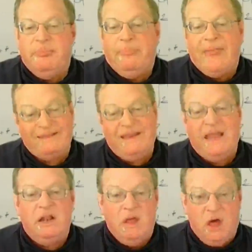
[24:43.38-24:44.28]
That's
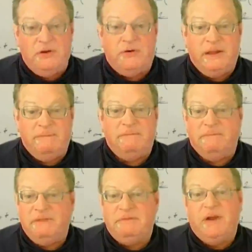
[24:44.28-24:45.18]
data laundering.
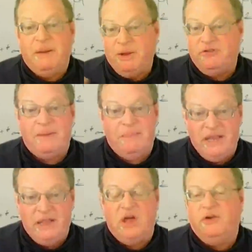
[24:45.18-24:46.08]
It's very much like
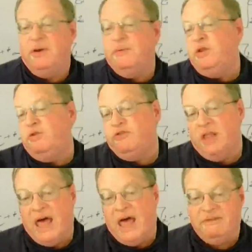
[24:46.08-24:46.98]
money laundering. We use a
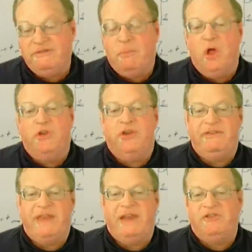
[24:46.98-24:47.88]
lot of small
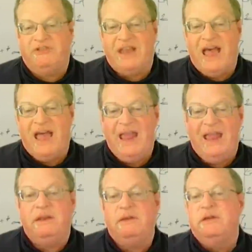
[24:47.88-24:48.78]
transactions to
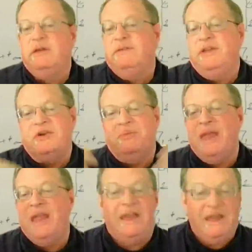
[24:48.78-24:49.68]
hide that you're
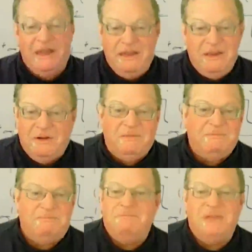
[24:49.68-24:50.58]
making,
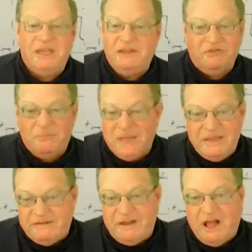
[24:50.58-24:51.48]
millions or
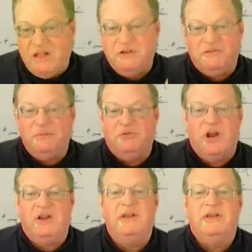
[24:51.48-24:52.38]
billions of dollars from
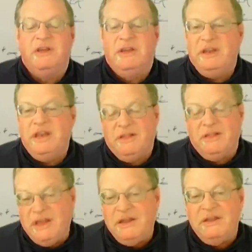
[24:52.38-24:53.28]
drug
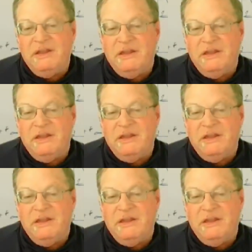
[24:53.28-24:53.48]
dealing.